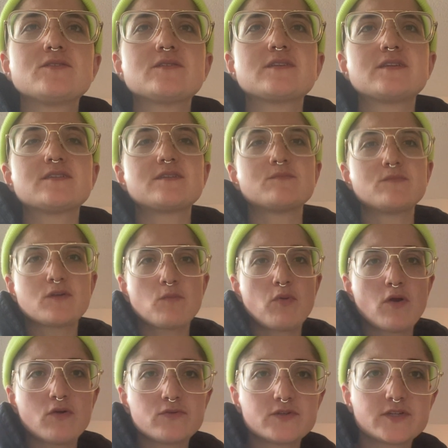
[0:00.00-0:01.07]
systems
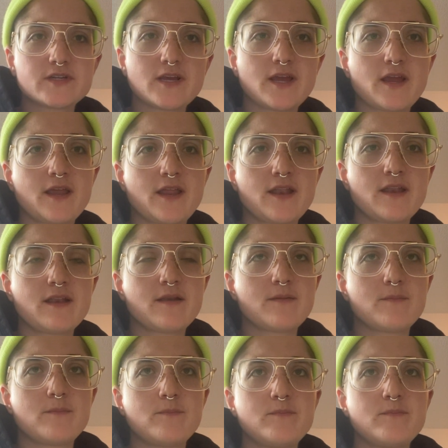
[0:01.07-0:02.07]
approach can